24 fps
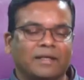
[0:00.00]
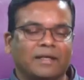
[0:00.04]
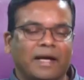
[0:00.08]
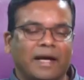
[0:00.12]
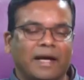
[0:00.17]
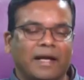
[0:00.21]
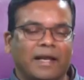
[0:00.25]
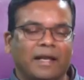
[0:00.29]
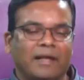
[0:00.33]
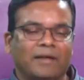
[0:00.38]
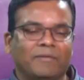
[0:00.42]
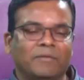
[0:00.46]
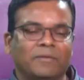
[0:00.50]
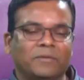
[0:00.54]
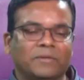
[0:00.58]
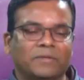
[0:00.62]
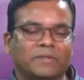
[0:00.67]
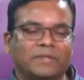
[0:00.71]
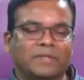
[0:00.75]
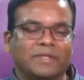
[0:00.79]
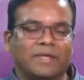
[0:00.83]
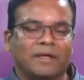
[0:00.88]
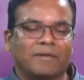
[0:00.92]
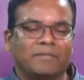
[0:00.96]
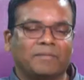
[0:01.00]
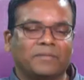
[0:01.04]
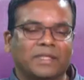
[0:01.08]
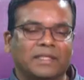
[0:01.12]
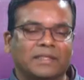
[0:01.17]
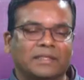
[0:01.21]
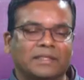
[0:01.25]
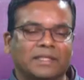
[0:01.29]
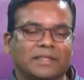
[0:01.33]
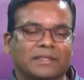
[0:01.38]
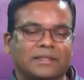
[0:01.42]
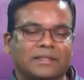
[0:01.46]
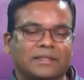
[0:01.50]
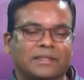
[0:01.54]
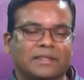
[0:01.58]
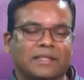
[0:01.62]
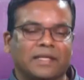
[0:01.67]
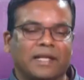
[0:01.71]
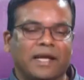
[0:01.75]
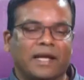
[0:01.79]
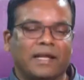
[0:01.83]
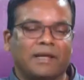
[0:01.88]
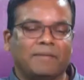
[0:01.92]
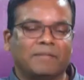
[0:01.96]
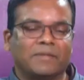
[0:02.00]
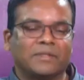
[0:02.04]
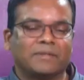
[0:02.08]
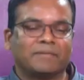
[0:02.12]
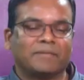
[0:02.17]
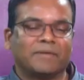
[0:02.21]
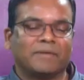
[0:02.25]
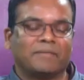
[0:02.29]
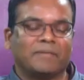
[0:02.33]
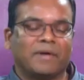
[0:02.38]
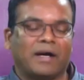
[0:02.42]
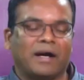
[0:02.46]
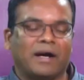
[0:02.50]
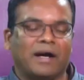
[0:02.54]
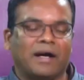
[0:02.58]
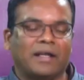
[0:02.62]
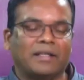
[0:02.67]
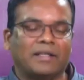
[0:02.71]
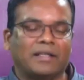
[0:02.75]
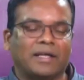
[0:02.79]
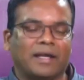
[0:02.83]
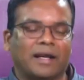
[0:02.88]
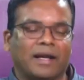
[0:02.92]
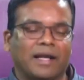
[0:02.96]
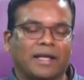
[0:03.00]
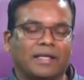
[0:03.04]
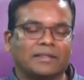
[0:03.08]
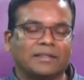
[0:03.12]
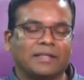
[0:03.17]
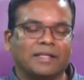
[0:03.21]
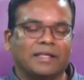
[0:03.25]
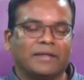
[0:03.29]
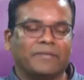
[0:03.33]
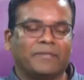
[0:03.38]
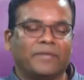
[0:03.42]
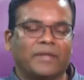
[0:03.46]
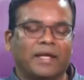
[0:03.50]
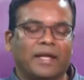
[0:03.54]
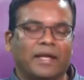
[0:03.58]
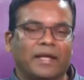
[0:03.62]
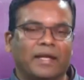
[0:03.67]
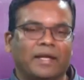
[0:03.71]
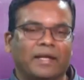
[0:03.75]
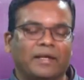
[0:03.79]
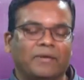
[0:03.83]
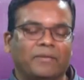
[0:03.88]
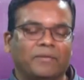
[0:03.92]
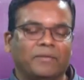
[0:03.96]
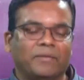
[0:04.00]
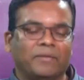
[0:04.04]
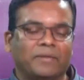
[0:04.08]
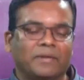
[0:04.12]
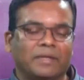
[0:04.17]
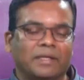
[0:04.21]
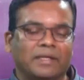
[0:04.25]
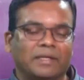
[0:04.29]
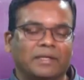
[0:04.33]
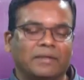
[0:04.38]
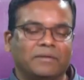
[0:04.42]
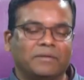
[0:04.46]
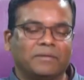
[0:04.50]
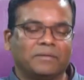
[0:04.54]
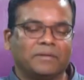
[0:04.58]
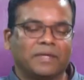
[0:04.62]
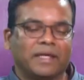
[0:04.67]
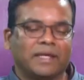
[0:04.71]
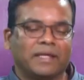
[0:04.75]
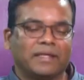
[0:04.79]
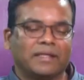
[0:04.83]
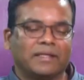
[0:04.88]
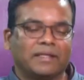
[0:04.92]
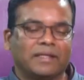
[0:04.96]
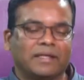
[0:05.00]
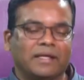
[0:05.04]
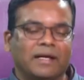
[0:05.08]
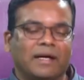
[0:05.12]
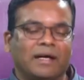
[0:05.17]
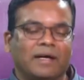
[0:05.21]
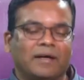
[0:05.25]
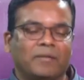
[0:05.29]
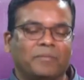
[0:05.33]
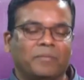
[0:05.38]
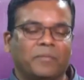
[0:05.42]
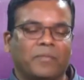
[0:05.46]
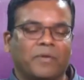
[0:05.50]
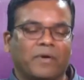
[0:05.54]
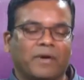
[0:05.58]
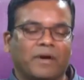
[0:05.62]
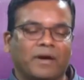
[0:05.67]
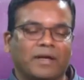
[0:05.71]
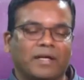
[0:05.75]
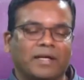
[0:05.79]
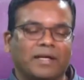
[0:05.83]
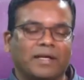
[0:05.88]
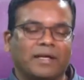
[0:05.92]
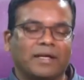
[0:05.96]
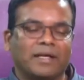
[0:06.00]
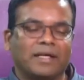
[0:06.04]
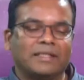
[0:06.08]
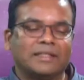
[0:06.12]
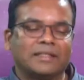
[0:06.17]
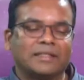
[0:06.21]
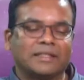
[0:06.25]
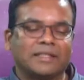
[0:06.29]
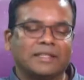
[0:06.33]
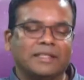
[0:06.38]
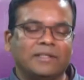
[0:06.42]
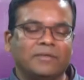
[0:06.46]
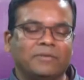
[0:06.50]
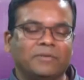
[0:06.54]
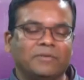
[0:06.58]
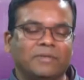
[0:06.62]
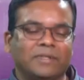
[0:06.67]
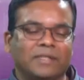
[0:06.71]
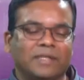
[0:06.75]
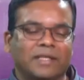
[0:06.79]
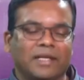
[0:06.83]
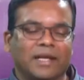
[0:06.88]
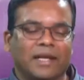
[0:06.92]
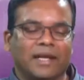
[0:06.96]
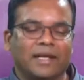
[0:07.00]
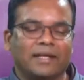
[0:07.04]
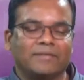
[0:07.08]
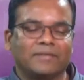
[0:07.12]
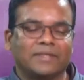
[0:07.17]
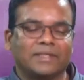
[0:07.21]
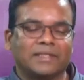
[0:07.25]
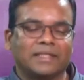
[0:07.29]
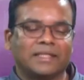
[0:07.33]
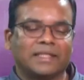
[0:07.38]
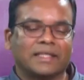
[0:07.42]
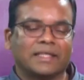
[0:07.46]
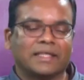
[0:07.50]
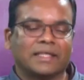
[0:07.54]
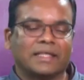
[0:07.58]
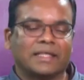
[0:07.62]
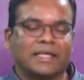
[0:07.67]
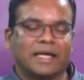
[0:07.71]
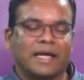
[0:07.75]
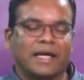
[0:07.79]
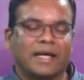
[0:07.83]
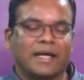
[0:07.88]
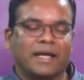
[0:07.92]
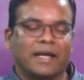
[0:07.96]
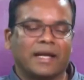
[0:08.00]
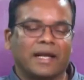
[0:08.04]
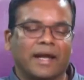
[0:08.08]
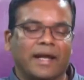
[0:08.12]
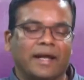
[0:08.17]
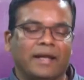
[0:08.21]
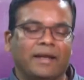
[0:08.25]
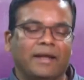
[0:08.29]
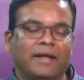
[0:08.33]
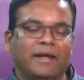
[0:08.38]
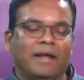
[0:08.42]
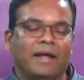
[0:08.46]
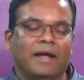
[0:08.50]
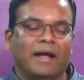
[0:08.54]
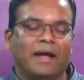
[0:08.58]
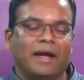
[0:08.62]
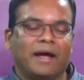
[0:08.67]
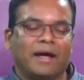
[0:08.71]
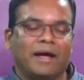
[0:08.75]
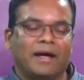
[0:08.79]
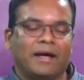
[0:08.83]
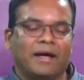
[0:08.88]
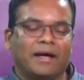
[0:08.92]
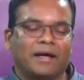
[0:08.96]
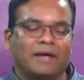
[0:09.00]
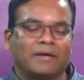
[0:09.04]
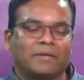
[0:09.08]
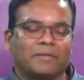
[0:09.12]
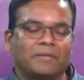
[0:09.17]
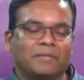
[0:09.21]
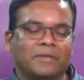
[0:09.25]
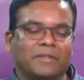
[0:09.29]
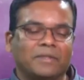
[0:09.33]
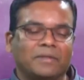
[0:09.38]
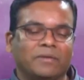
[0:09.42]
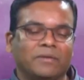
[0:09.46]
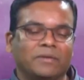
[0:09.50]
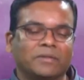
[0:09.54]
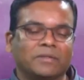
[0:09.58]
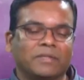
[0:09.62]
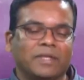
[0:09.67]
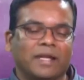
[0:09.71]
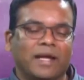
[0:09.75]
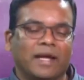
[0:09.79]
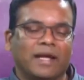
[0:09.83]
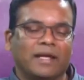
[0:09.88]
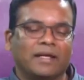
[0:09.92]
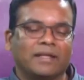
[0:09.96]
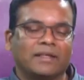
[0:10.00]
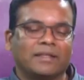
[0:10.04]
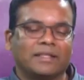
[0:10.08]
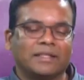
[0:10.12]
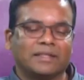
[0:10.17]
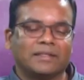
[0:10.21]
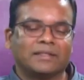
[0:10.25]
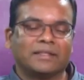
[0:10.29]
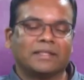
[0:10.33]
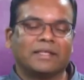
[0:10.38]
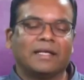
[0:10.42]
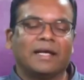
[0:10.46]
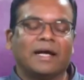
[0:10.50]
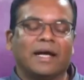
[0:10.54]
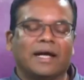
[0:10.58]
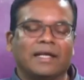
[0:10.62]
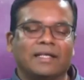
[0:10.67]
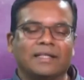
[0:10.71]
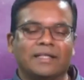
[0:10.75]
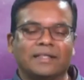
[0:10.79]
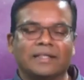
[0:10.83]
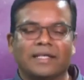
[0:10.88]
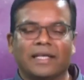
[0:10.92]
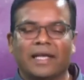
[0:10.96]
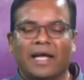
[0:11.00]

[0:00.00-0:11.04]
And if you sum such line emission from all the rings, then you get a broadened skewed relativistic iron line which looks like this. And such a